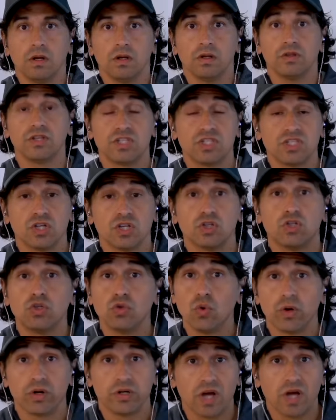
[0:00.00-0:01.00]
This is a
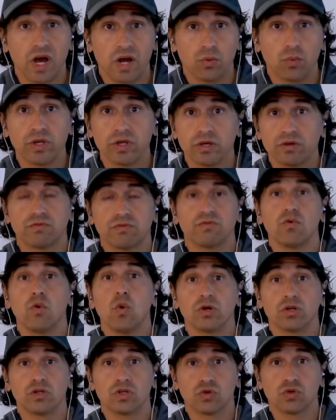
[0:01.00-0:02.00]
do or die week
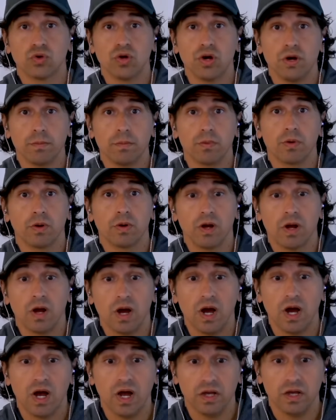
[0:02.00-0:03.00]
for Trump.
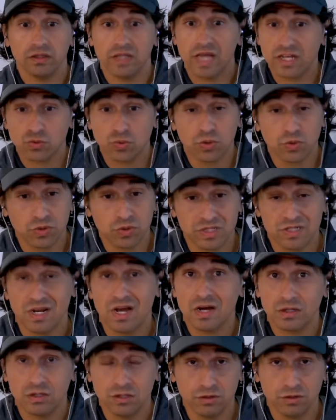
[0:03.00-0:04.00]
Last week was
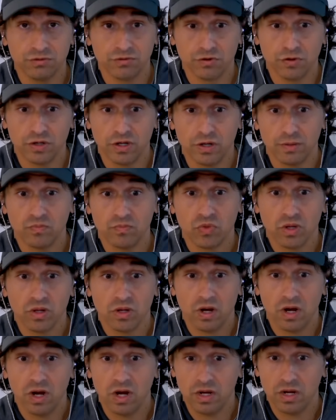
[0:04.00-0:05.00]
not good for him.
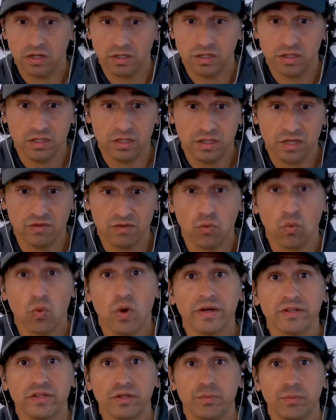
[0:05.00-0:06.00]
He gave a
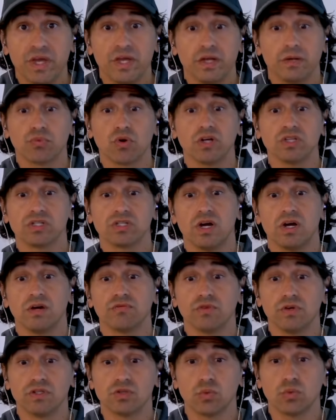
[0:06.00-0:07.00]
widely panned press
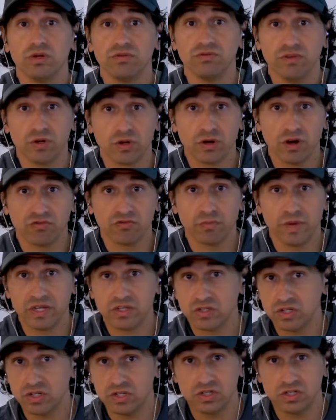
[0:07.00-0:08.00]
conference where he veered off
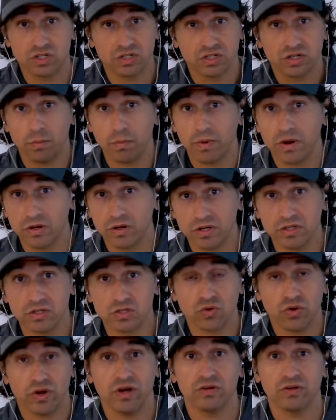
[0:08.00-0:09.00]
message and compared his
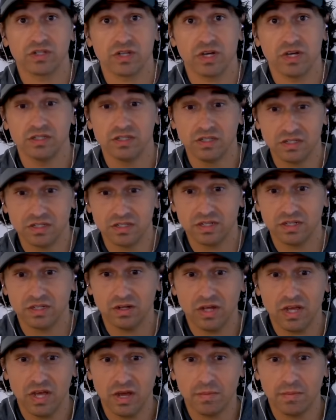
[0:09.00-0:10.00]
crowd sizes
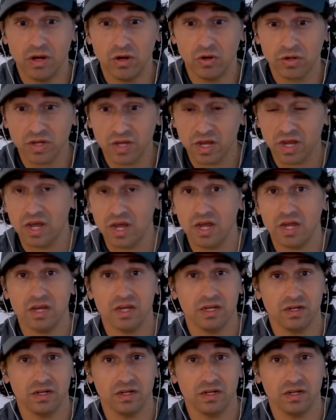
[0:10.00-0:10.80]
to MLK